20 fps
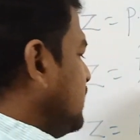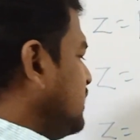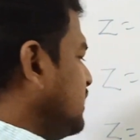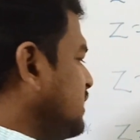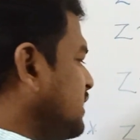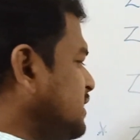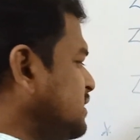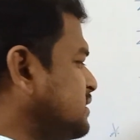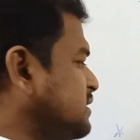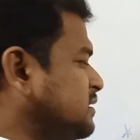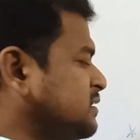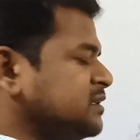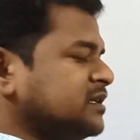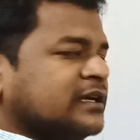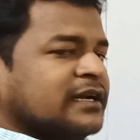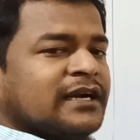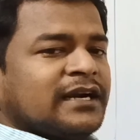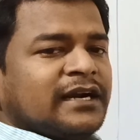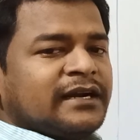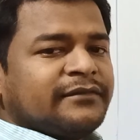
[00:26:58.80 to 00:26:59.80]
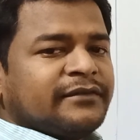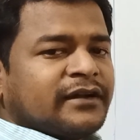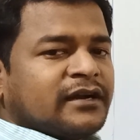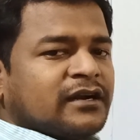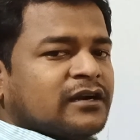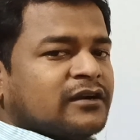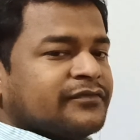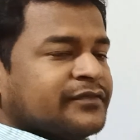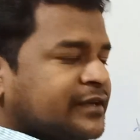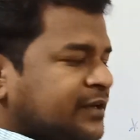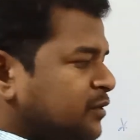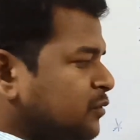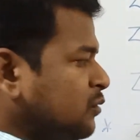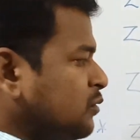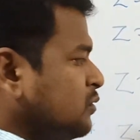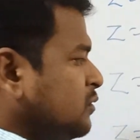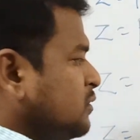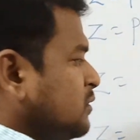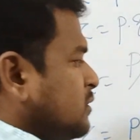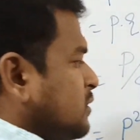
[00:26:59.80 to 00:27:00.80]
next relative error of q,
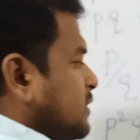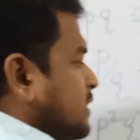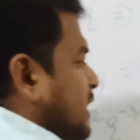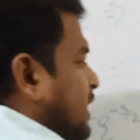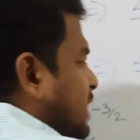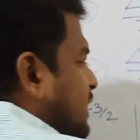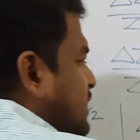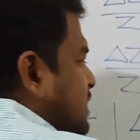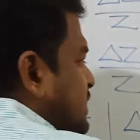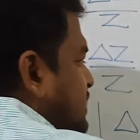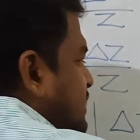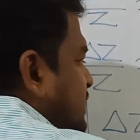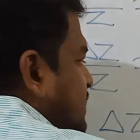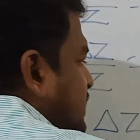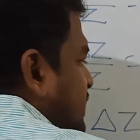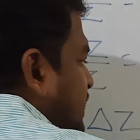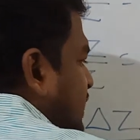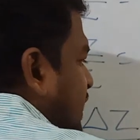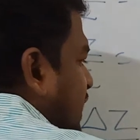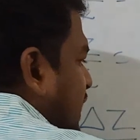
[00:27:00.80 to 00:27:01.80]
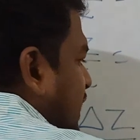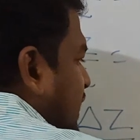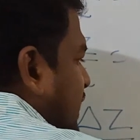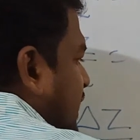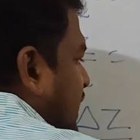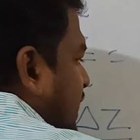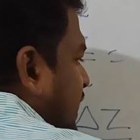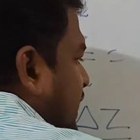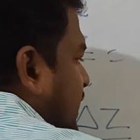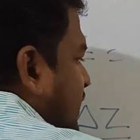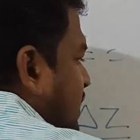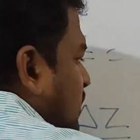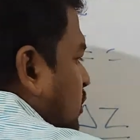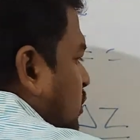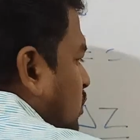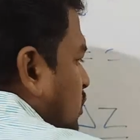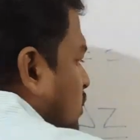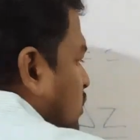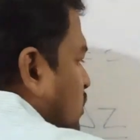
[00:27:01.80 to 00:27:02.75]
that is delta q